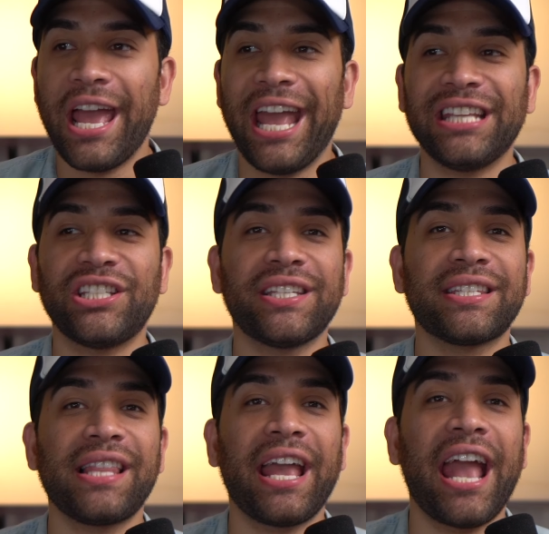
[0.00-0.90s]
It's
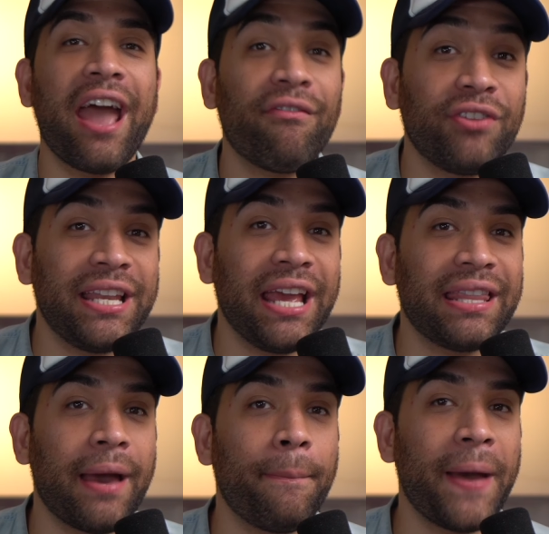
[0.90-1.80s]
just like every day
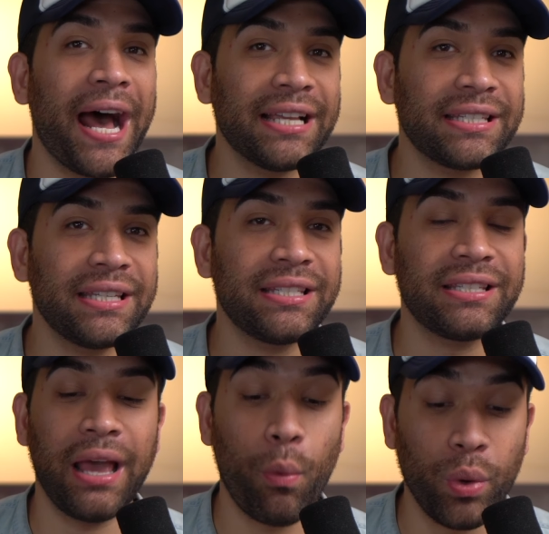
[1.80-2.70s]
that passes
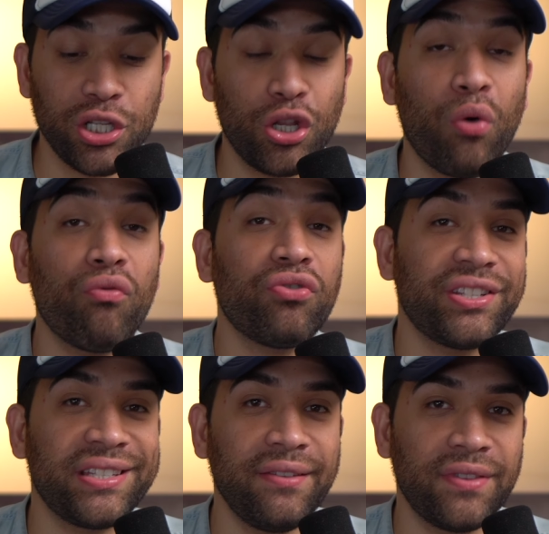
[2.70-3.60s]
that we don't
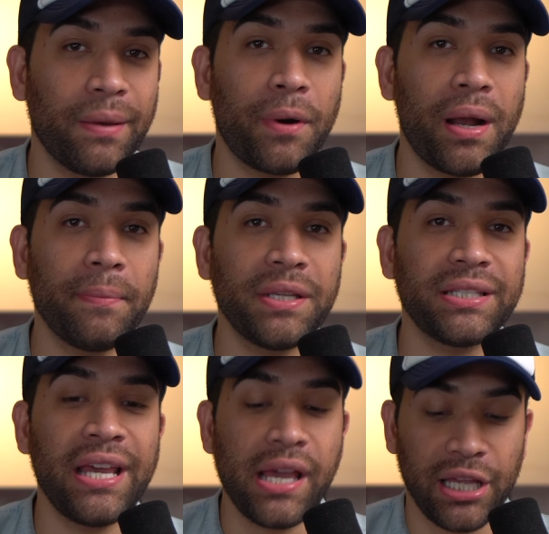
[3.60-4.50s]
receive the promise
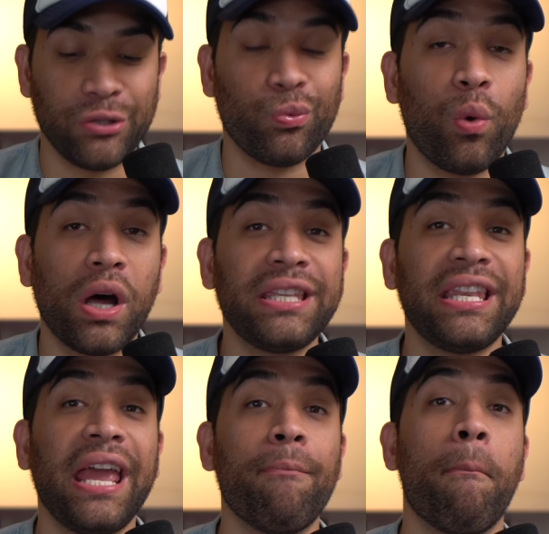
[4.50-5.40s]
is one
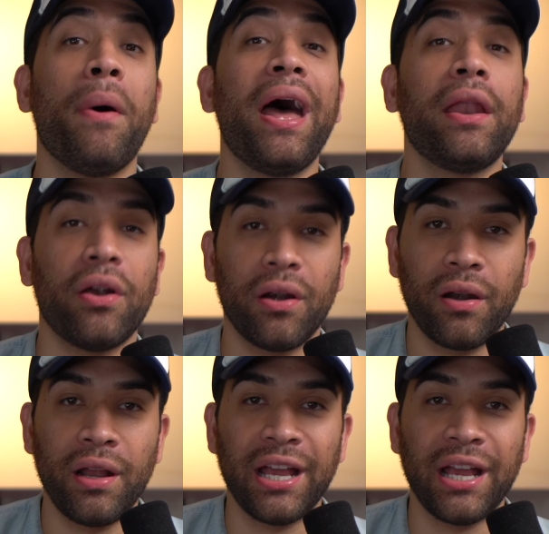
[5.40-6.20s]
day better.